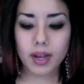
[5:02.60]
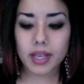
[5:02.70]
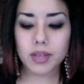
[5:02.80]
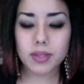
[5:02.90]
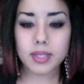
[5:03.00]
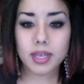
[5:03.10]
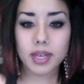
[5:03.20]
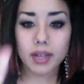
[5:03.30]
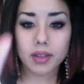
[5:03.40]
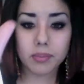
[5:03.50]
I used the
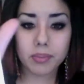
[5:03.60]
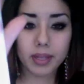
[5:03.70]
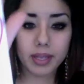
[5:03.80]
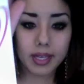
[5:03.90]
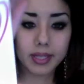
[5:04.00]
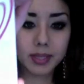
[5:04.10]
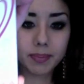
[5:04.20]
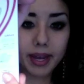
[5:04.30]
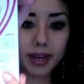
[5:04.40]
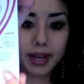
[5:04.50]
color Brilliance
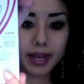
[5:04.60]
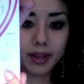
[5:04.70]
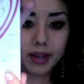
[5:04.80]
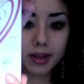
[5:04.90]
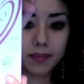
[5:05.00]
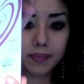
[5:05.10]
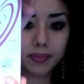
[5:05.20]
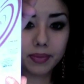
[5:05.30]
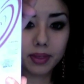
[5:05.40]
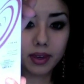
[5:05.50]
by Ion,
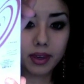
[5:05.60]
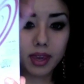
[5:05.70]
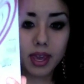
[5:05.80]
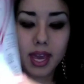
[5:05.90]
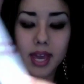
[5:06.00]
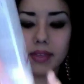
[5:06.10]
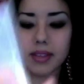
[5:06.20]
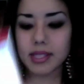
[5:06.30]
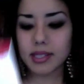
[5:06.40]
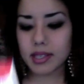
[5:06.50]
and
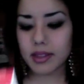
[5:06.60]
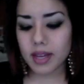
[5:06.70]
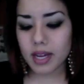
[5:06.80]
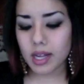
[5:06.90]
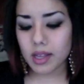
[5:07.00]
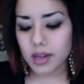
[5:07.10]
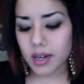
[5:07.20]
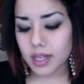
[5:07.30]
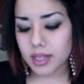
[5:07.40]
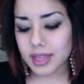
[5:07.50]
this is in the
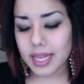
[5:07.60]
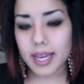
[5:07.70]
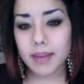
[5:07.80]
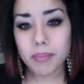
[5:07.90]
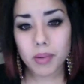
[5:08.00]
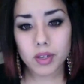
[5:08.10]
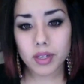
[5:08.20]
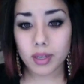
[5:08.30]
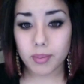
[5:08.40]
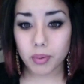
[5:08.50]
color light
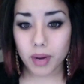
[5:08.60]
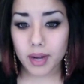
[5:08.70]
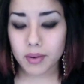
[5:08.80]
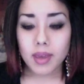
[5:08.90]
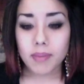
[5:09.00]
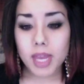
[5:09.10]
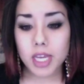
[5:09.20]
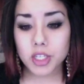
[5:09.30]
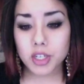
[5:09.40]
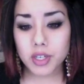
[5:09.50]
burgundy brown. Make
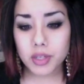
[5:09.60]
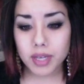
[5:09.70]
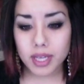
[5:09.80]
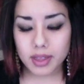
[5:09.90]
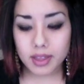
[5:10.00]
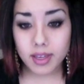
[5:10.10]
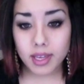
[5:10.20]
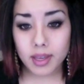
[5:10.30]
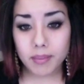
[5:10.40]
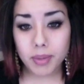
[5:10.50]
sure you get
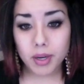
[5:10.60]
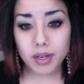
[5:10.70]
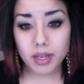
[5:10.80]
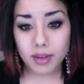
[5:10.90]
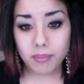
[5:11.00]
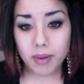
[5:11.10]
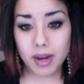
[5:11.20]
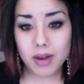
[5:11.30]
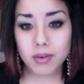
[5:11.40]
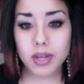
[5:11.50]
the burgundy
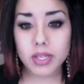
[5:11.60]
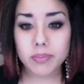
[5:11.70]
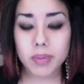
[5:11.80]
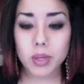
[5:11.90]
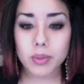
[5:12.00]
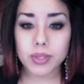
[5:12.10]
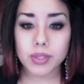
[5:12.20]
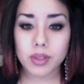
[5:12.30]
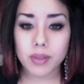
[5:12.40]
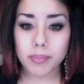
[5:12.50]
brown as opposed
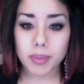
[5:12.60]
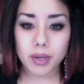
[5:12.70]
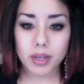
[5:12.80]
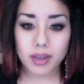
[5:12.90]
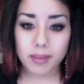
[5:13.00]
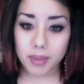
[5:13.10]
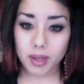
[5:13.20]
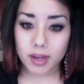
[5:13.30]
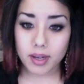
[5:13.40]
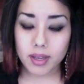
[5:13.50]
to the burgundy
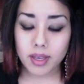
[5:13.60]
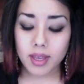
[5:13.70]
blonde,